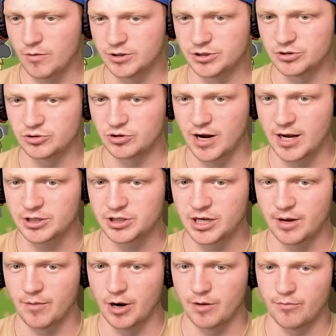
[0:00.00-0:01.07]
Where's your trash?
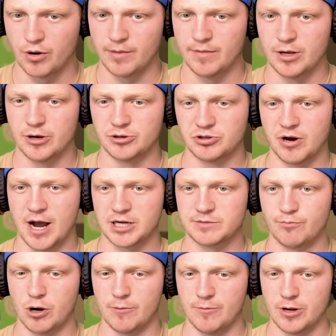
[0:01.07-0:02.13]
Come here. Bring me your trash.
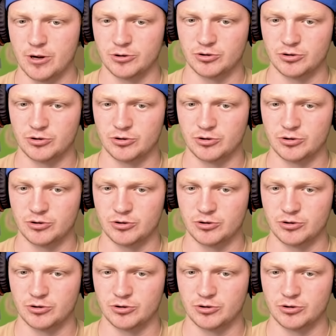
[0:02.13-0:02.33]
Bring me your